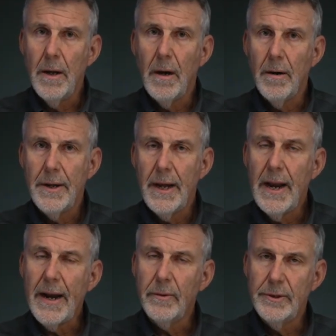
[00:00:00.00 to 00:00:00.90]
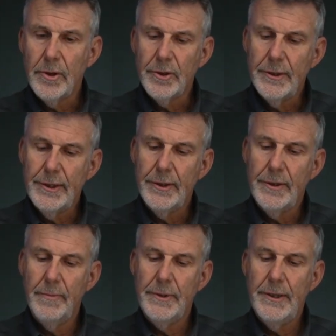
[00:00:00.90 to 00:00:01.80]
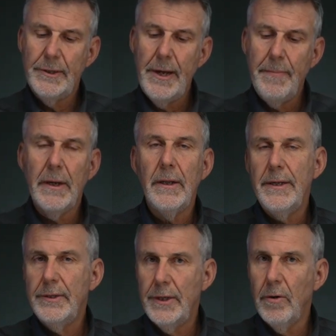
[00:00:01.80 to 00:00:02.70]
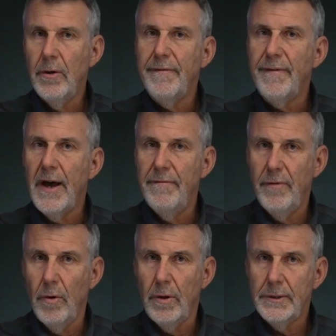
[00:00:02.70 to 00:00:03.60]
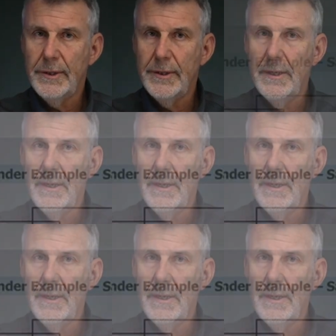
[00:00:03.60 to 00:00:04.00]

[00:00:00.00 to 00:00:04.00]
our data acquisition systems is typically 0 to 5 volts.